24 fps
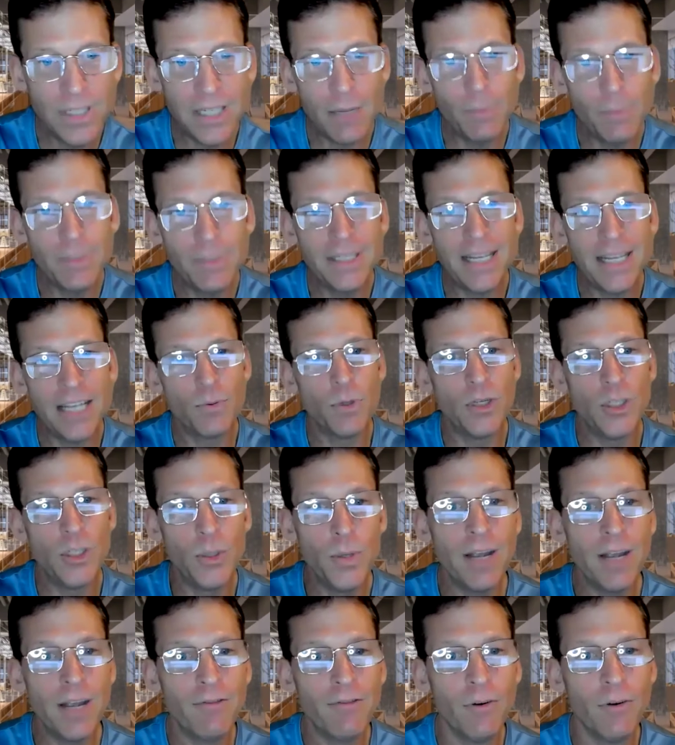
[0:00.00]
When someone says we're
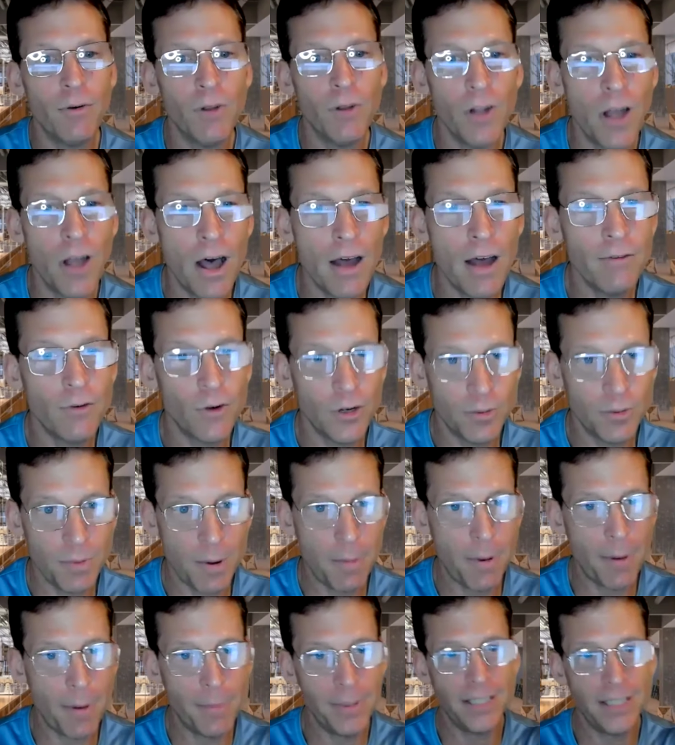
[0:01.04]
doing it for law
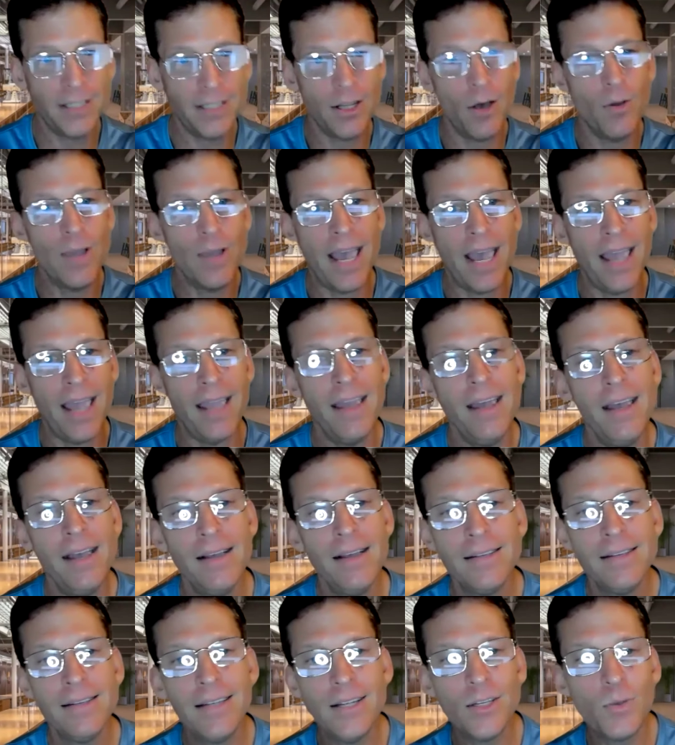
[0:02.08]
enforcement purposes, okay,
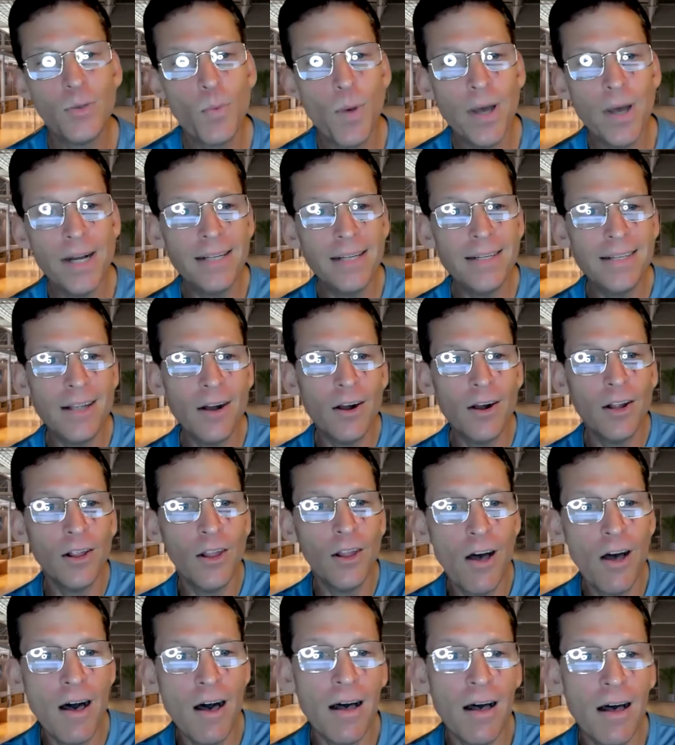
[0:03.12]
since when is there a
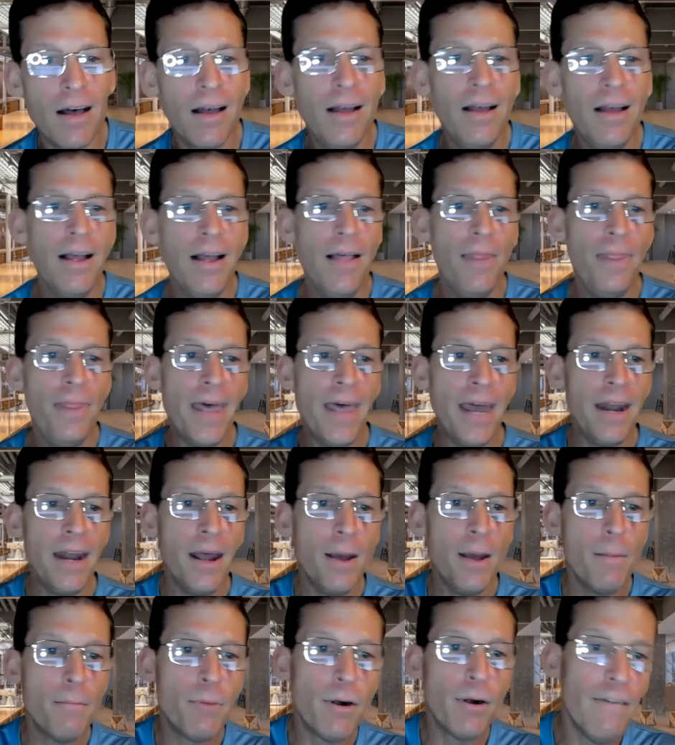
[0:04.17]
law
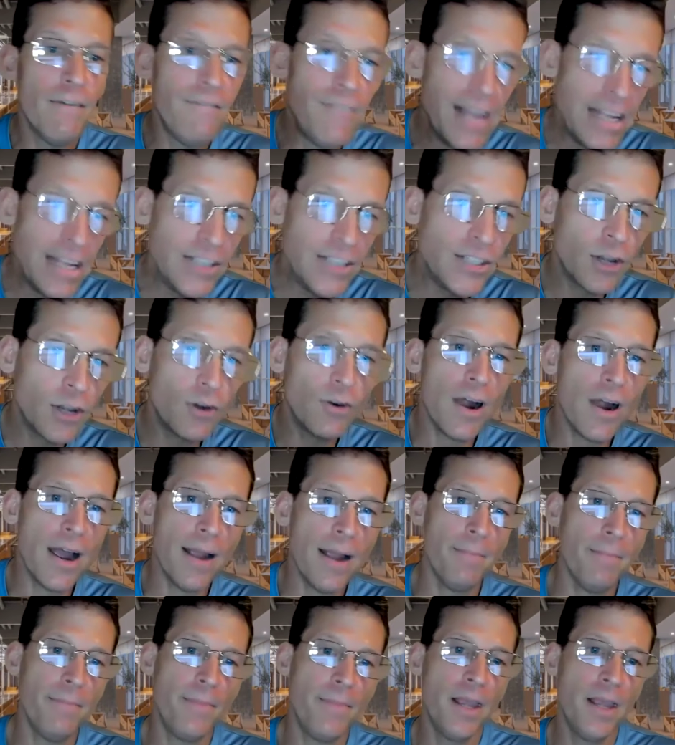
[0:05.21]
that prevents a
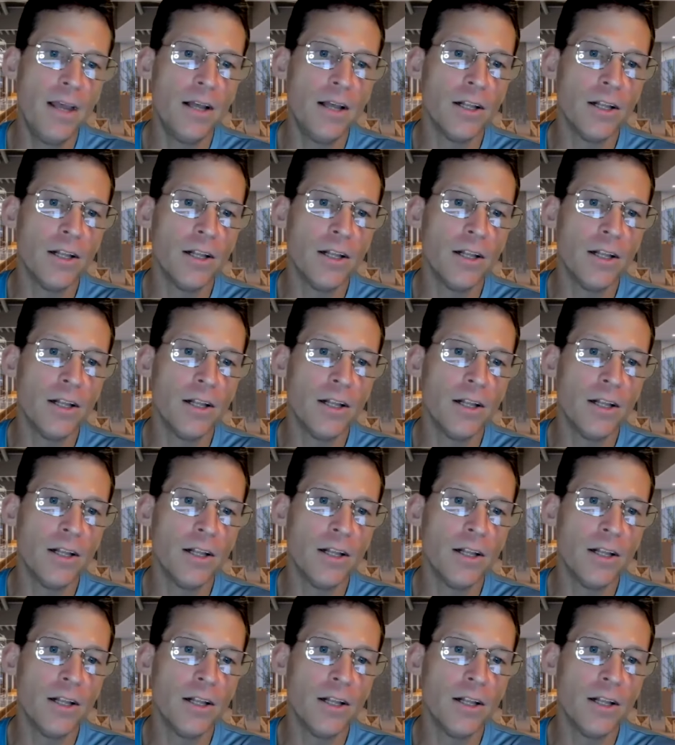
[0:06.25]
crime?